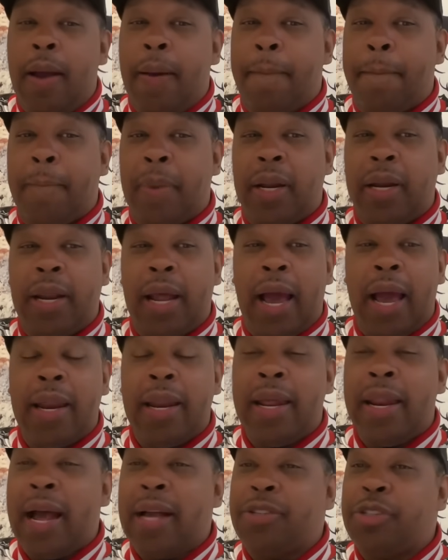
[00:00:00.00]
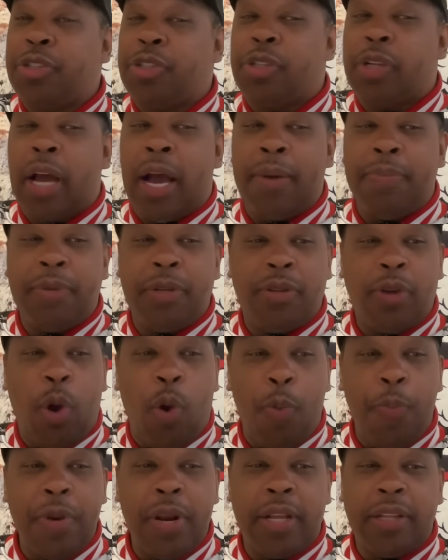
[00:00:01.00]
My, and I just, I'm just
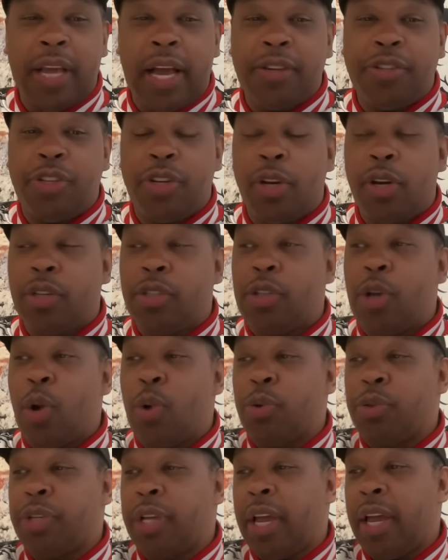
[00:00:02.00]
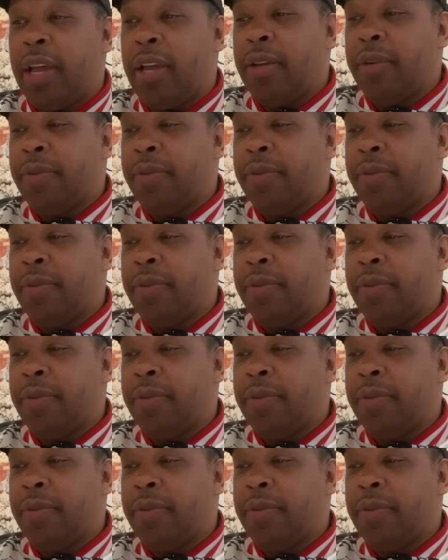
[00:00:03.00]
hoping that that judge don't say,